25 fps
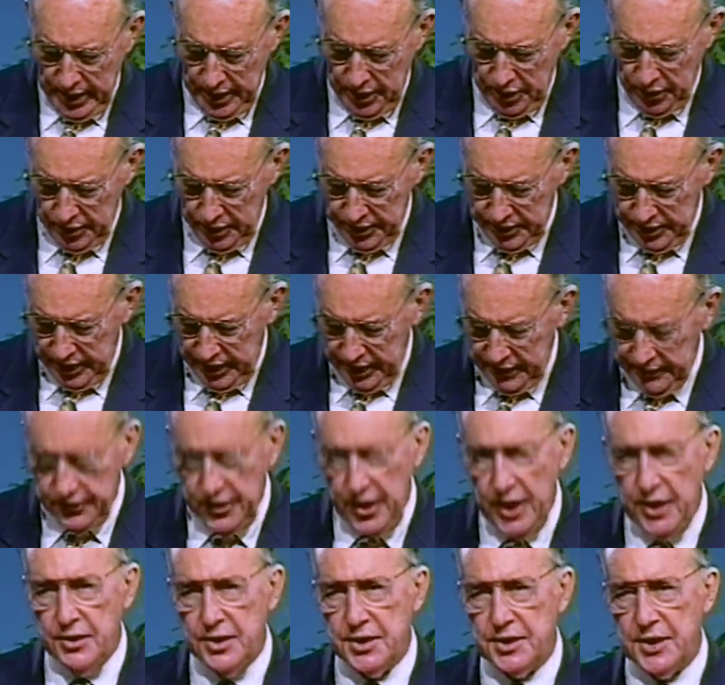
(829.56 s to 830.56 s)
You can take
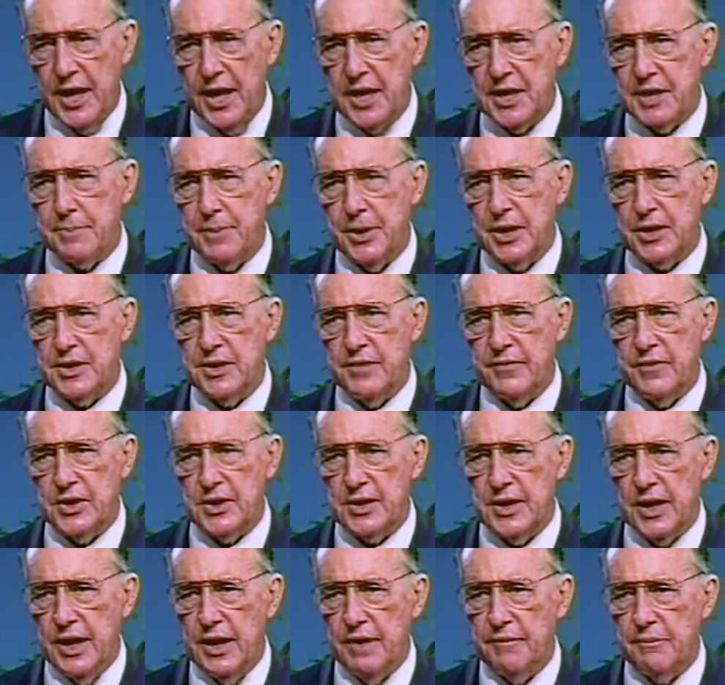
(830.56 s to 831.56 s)
various aspects of
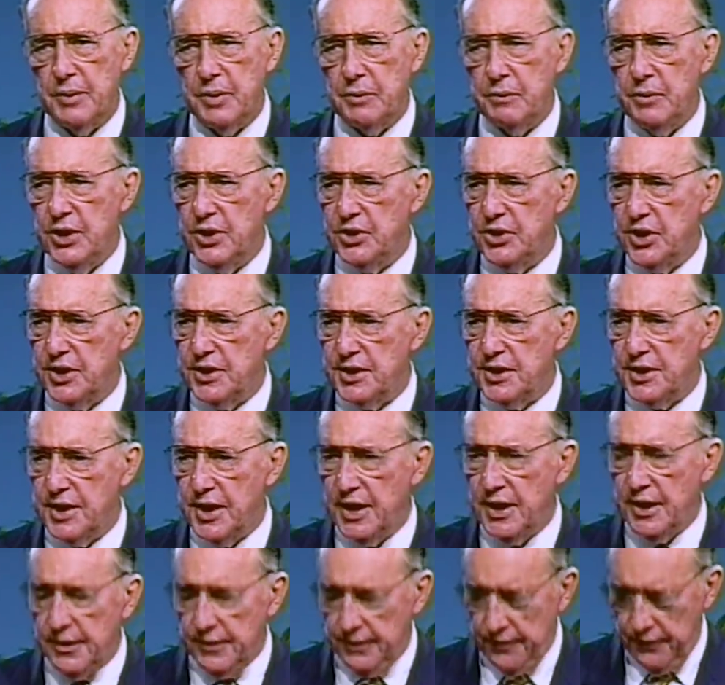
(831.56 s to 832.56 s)
his life, but we'll just
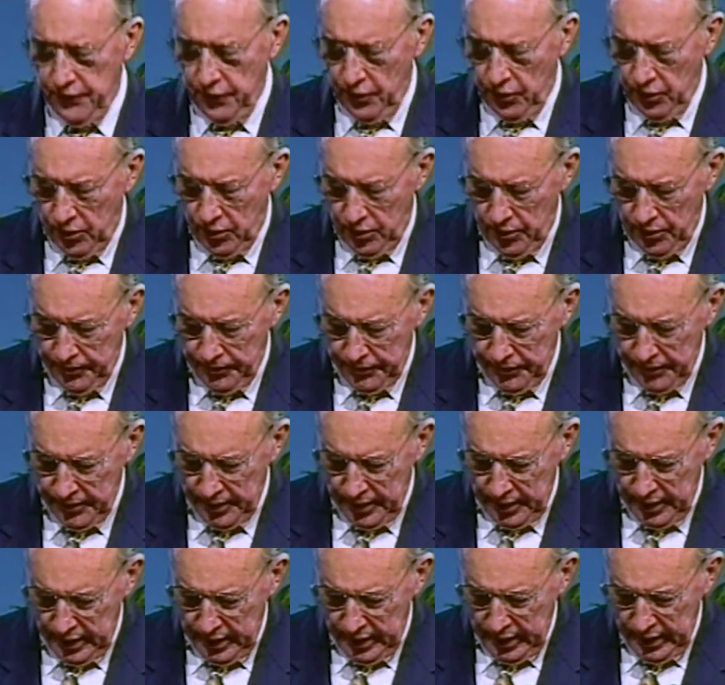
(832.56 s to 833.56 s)
take four.
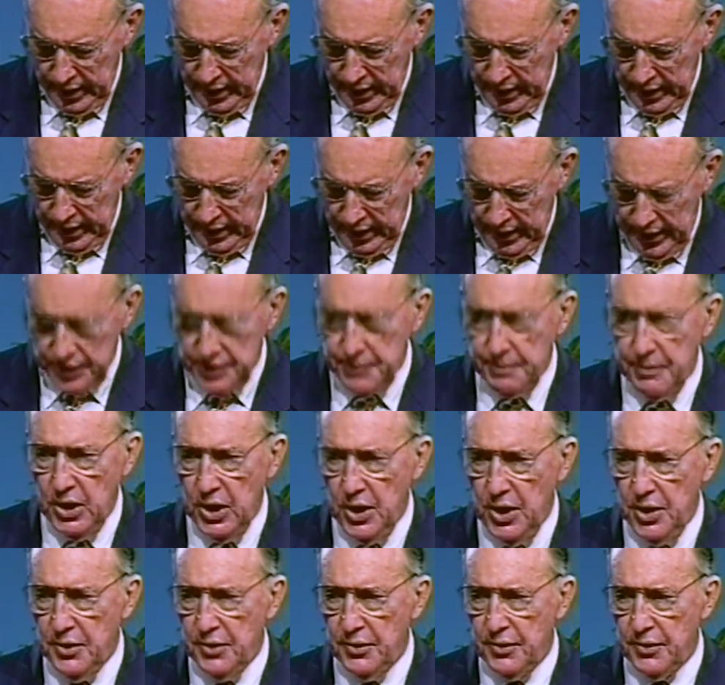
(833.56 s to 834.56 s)
His
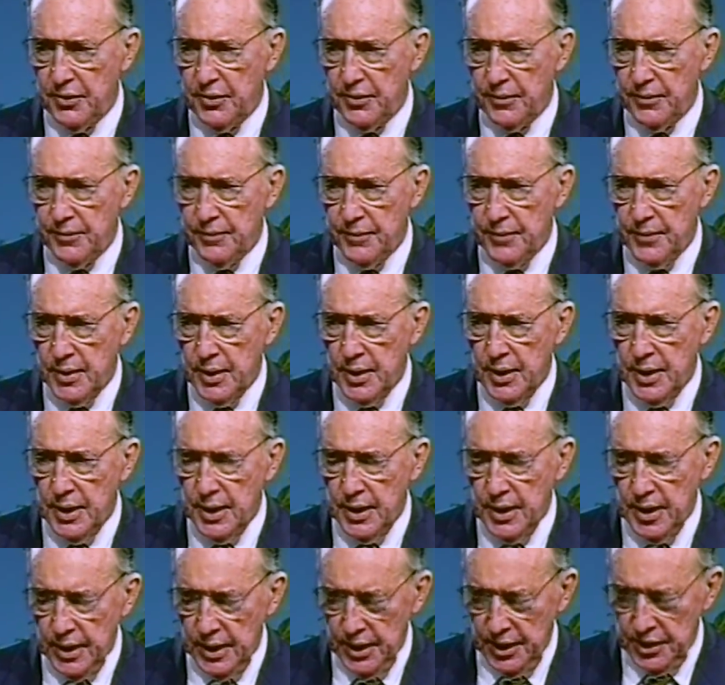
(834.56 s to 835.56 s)
birth,
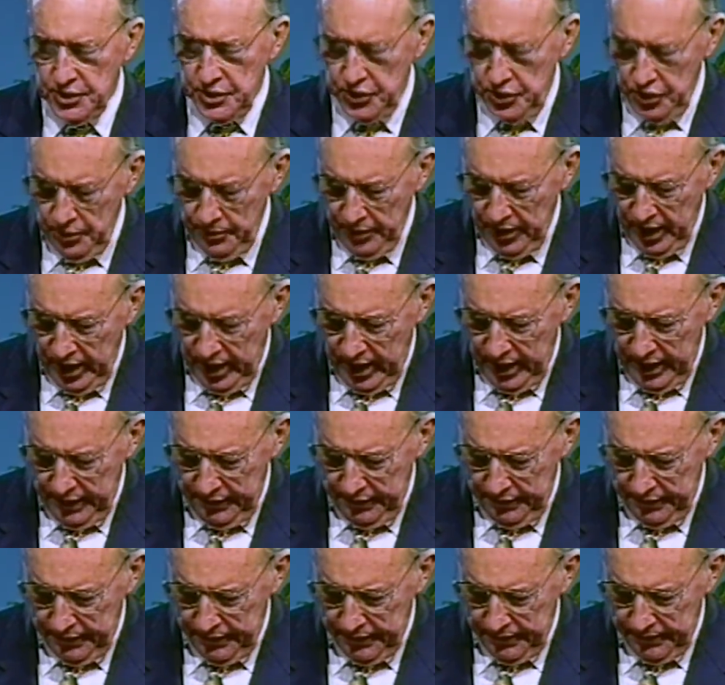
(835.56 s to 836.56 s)
his human
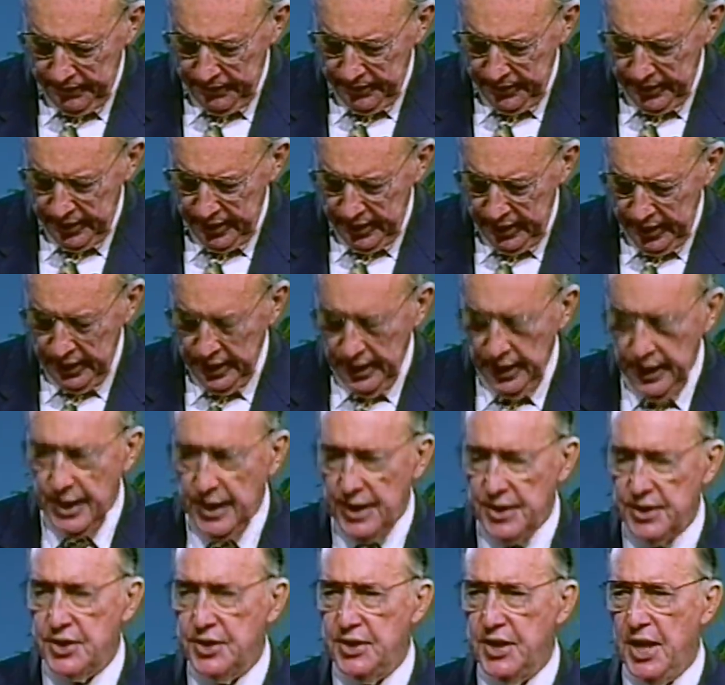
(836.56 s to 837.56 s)
life,
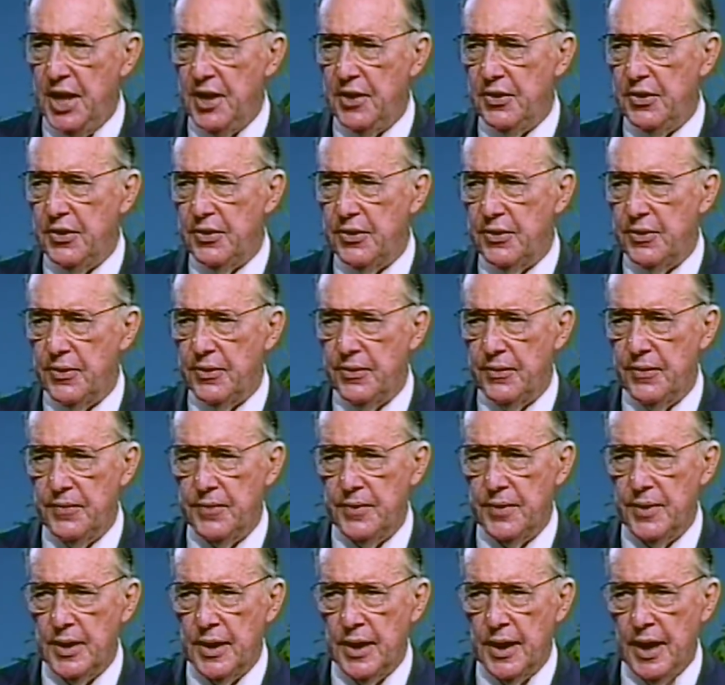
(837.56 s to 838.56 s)
his death,
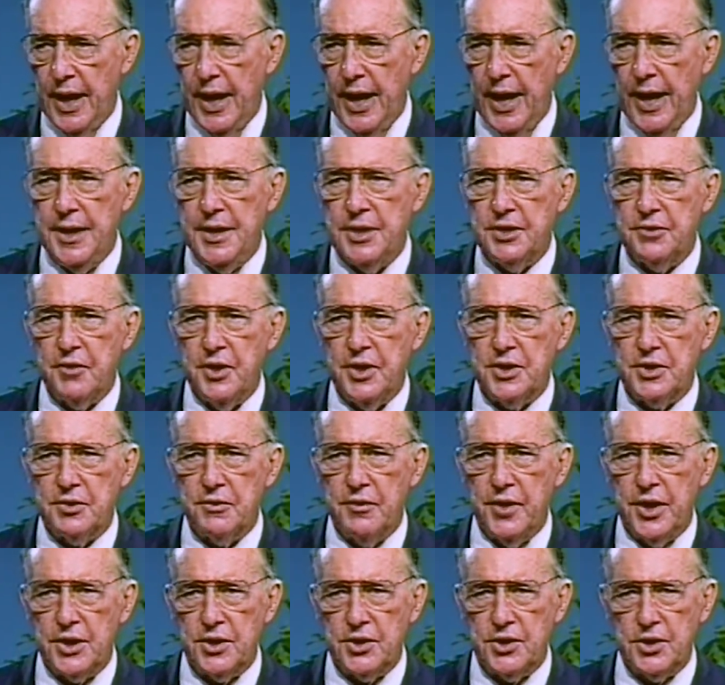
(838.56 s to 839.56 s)
and his
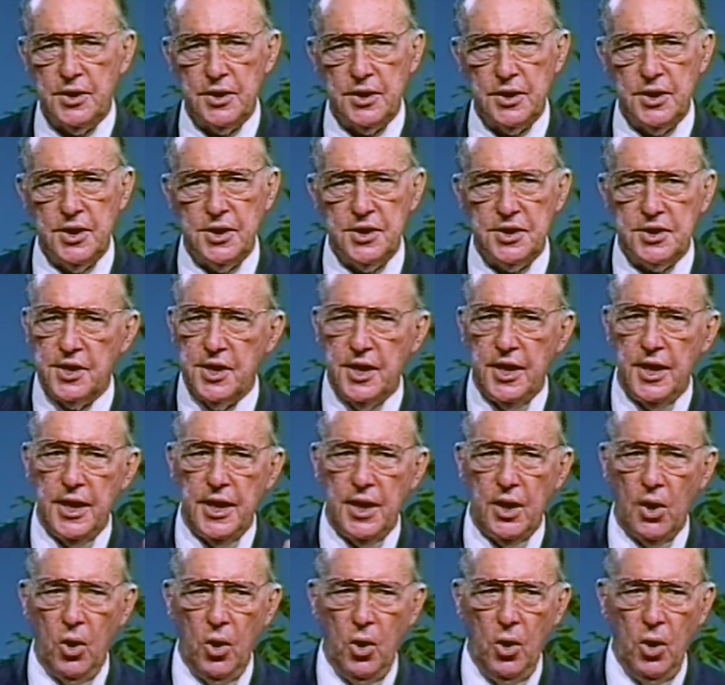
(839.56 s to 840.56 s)
resurrection.
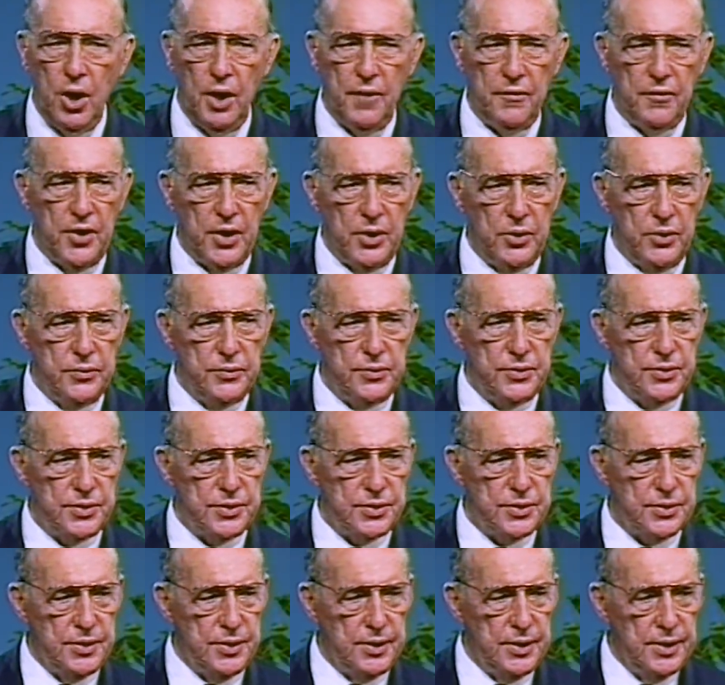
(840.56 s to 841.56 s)
Concerning all of
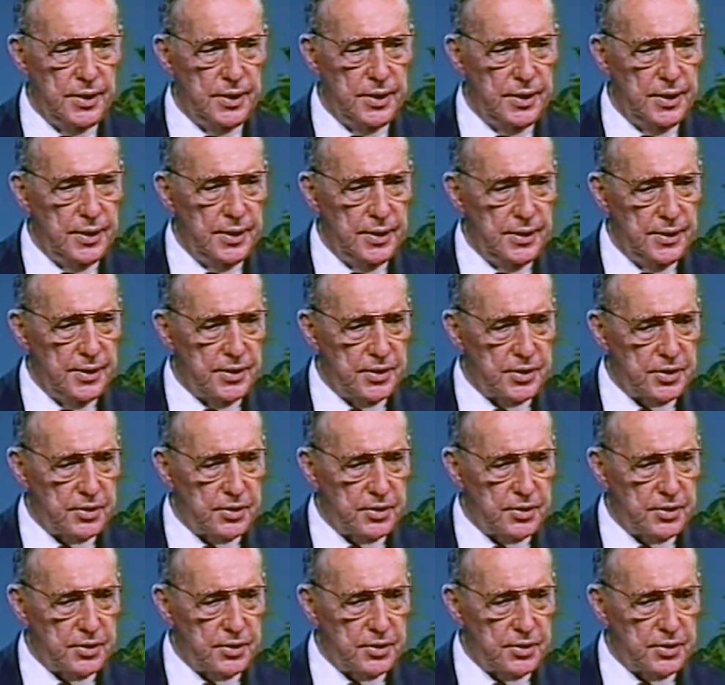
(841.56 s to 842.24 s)
those, the